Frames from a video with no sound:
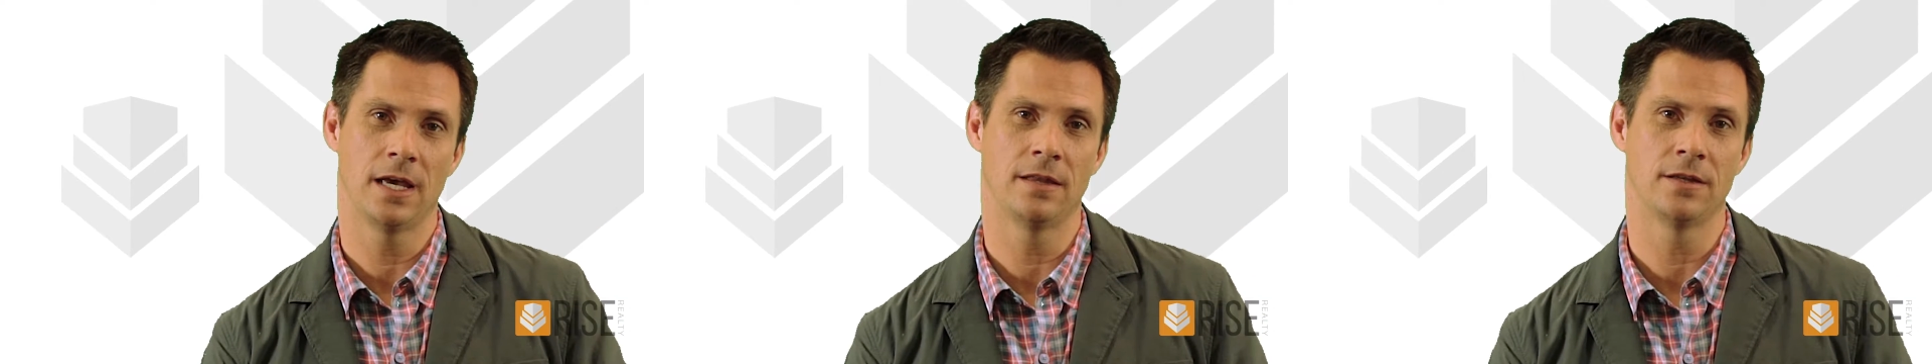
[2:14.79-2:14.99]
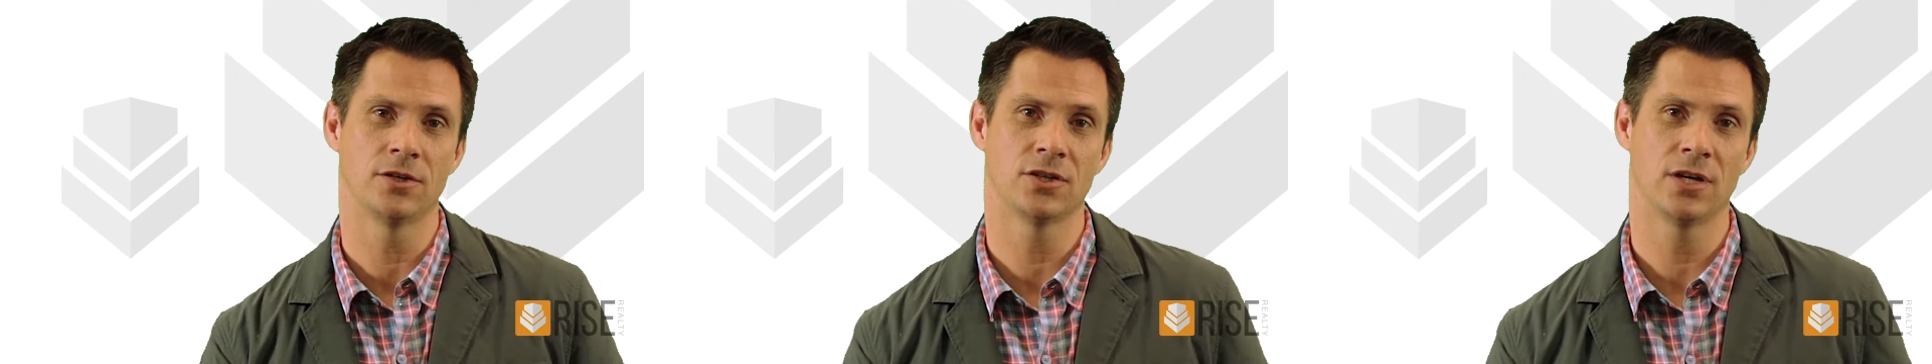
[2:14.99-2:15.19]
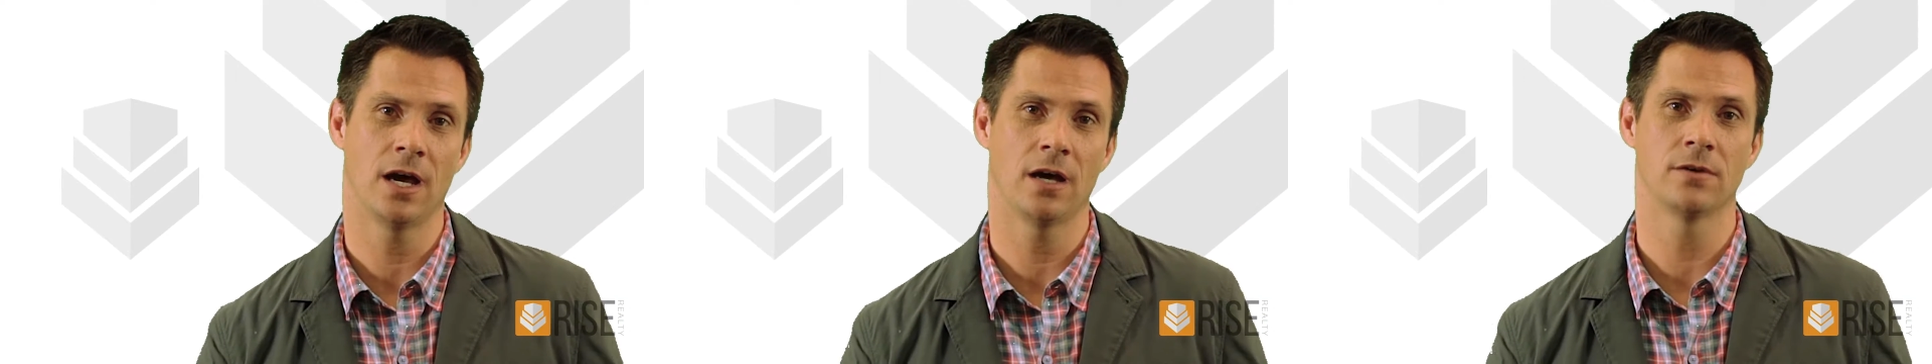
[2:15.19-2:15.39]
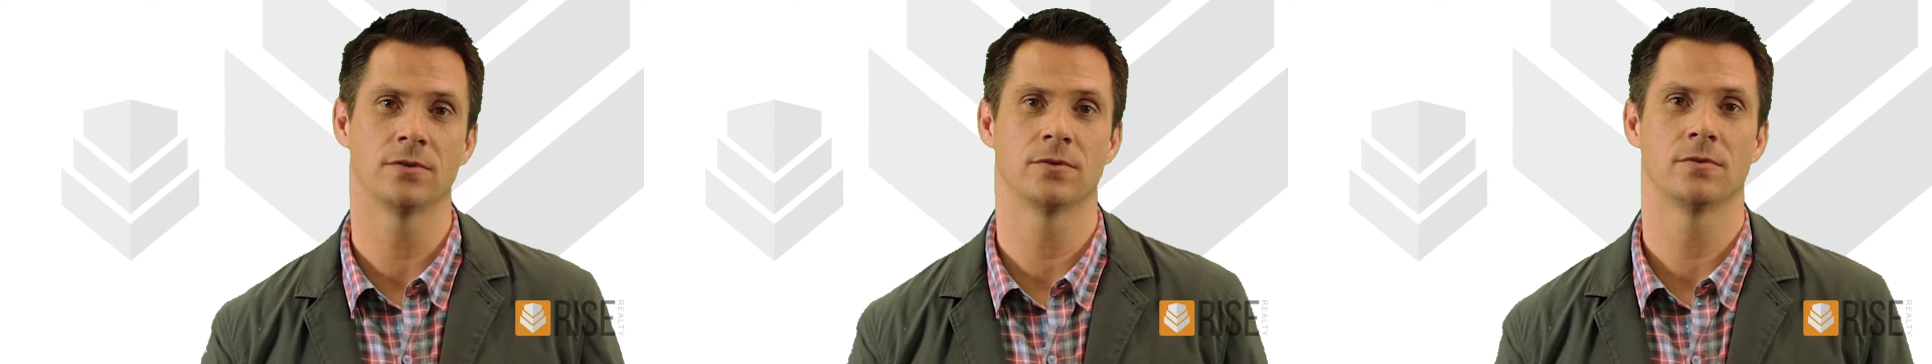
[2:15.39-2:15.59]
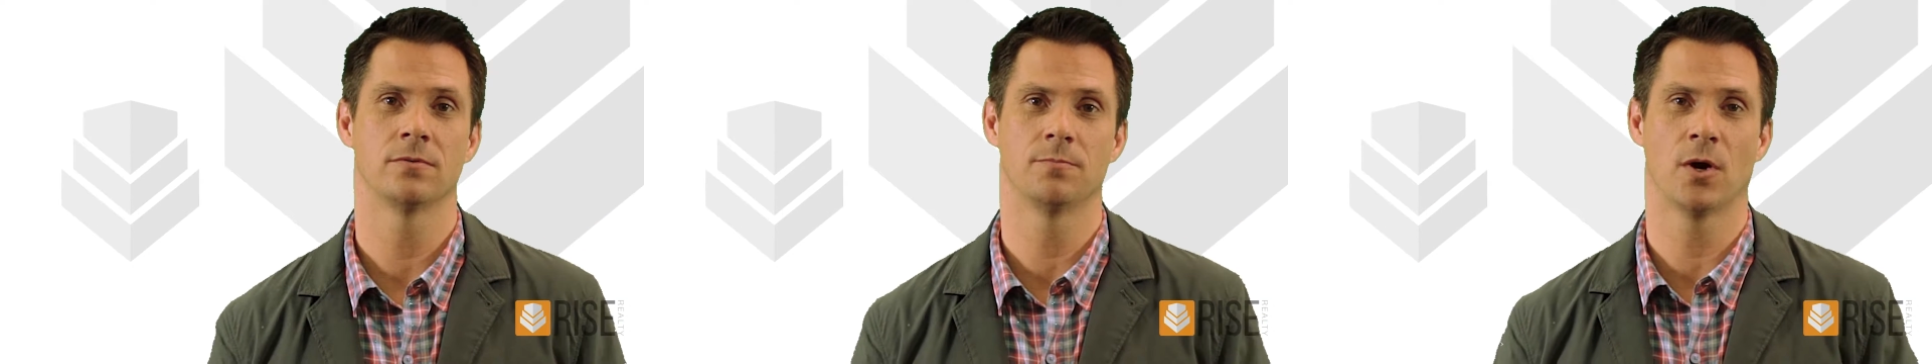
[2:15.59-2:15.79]
and the shadow
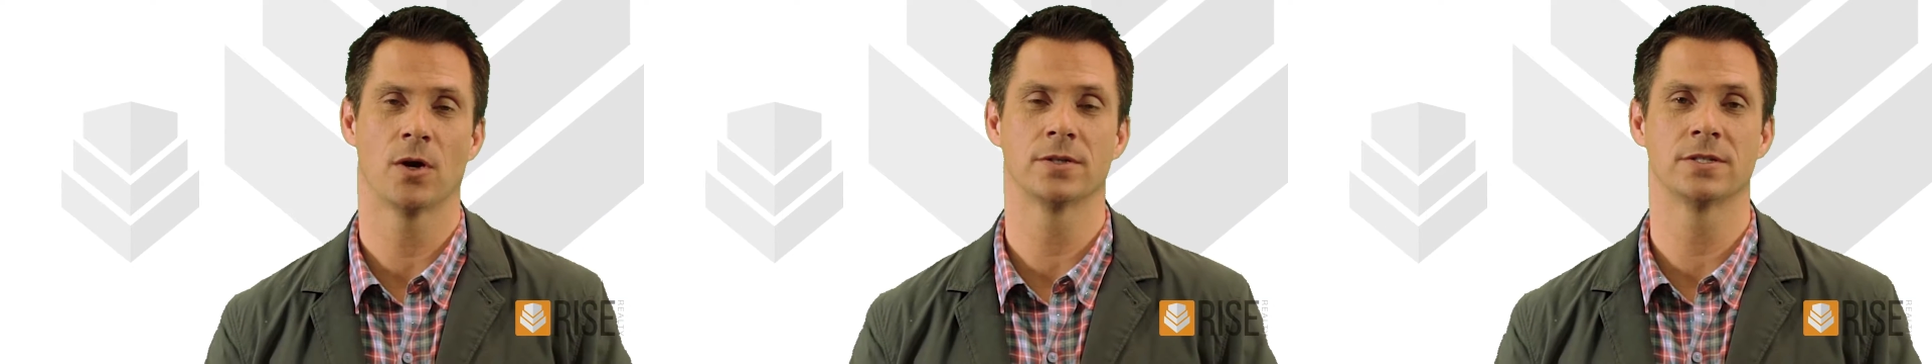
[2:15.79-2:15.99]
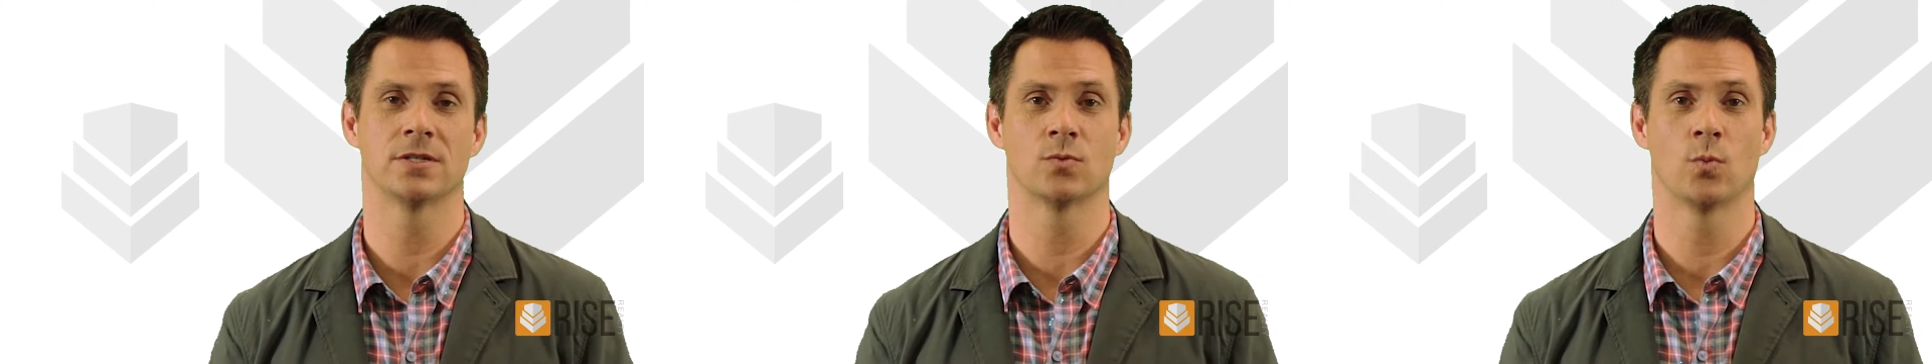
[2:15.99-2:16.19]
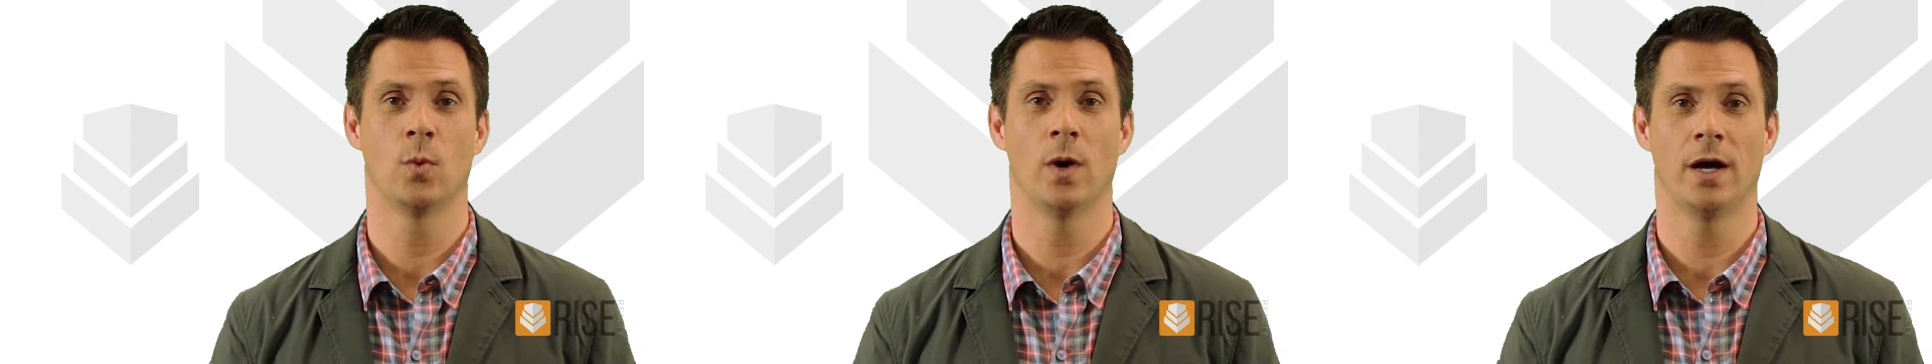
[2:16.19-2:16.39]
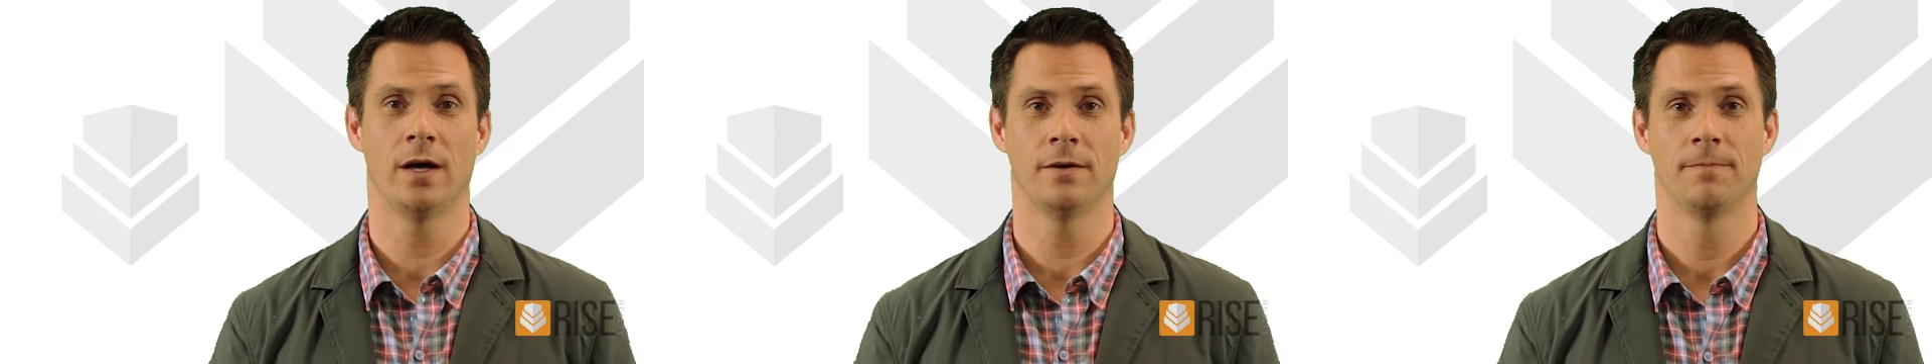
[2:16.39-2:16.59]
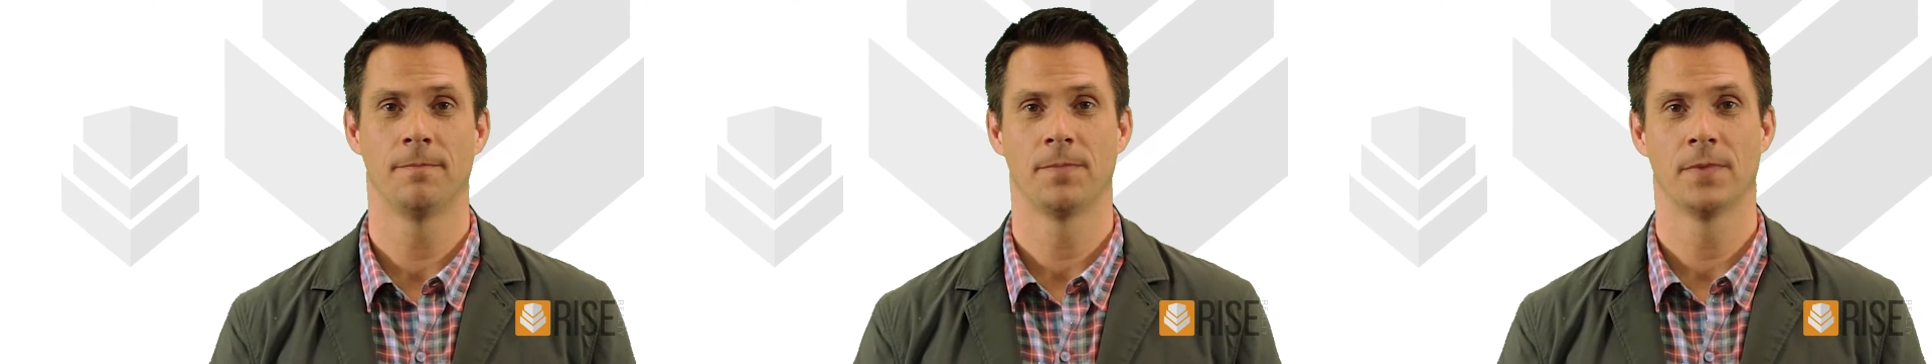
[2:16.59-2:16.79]
parts as
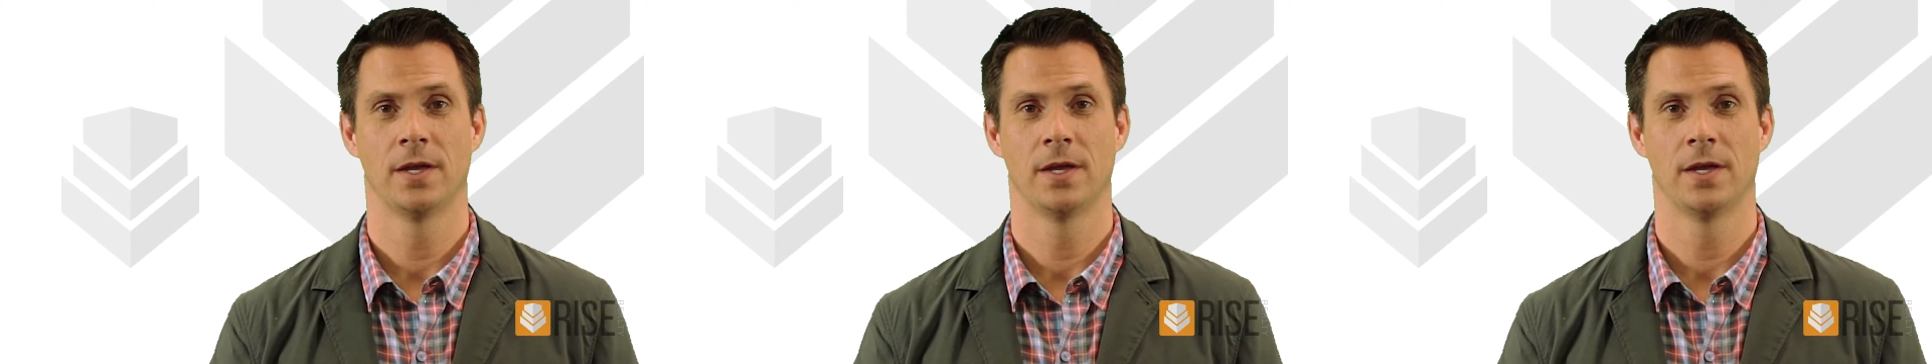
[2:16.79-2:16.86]
well.